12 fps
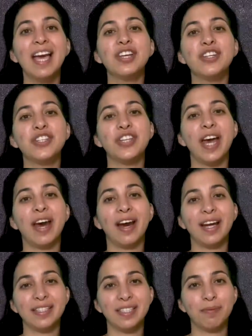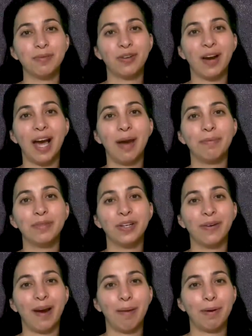share, and subscribe to
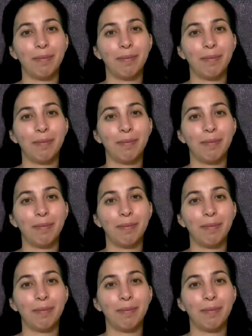Grammar